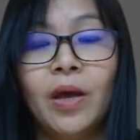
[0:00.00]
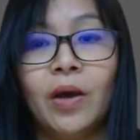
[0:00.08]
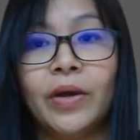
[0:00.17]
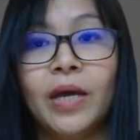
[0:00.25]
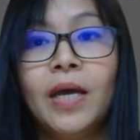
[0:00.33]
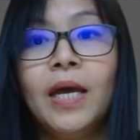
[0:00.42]

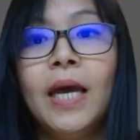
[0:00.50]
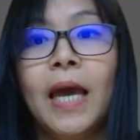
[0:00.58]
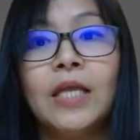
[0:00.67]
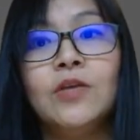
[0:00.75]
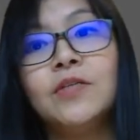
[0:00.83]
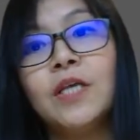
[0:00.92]
Okay,
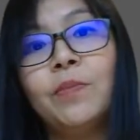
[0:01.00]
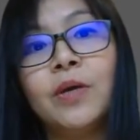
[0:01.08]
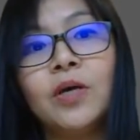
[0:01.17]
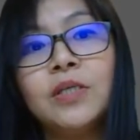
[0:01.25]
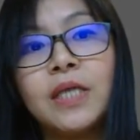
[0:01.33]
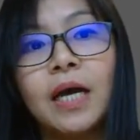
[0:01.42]
and you say
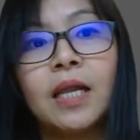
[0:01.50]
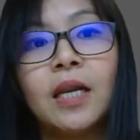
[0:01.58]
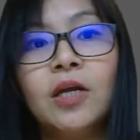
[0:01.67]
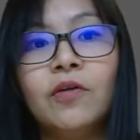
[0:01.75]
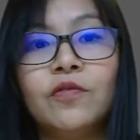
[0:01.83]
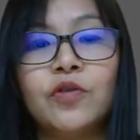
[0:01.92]
because there are a
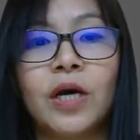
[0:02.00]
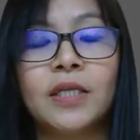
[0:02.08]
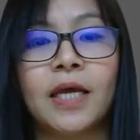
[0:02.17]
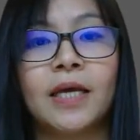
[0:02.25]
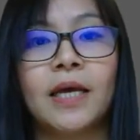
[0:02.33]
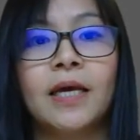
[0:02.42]
lot of
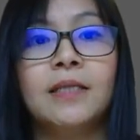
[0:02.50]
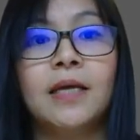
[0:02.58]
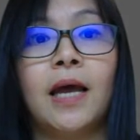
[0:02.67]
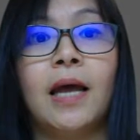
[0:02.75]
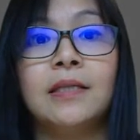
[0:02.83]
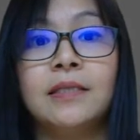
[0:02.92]
drugs that can
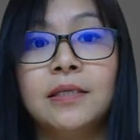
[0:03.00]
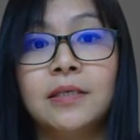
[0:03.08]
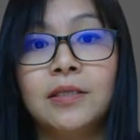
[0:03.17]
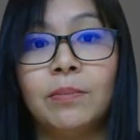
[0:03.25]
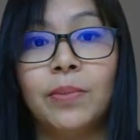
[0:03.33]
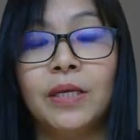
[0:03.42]
enter
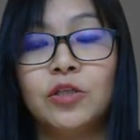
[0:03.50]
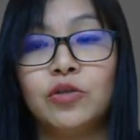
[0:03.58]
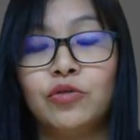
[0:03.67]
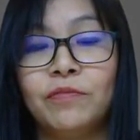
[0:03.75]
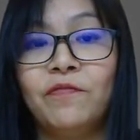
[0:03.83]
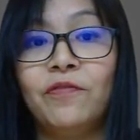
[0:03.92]
the
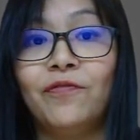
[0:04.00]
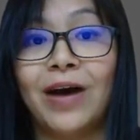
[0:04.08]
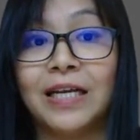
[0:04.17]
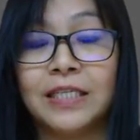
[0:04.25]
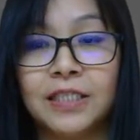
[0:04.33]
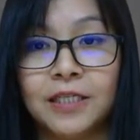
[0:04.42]
bloodstream
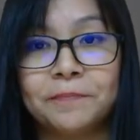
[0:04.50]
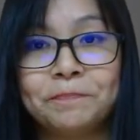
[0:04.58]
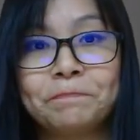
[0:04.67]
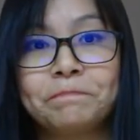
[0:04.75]
faster.